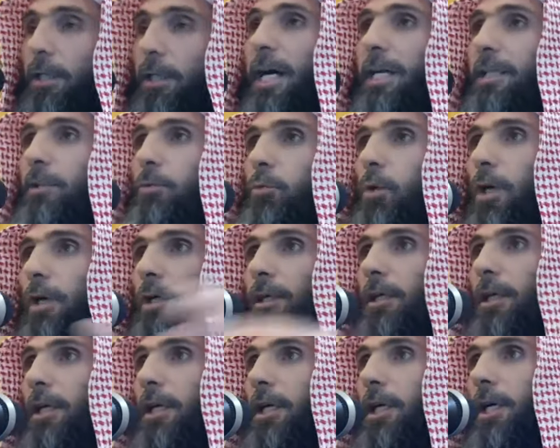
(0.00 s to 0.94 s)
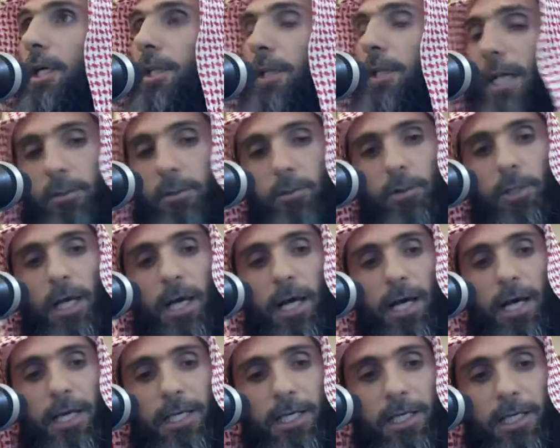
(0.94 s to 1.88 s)
that one, that the
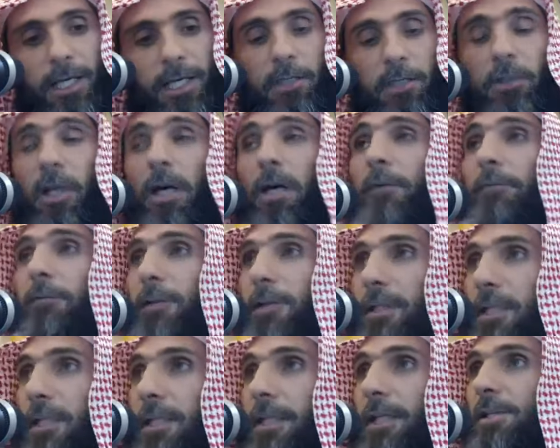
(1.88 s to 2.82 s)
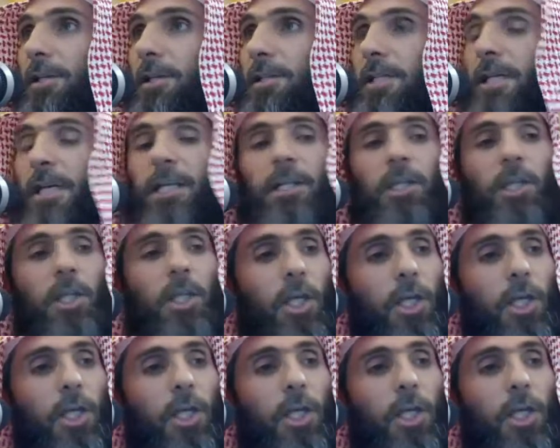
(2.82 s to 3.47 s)
ayah, la ikraha fi din, as you said,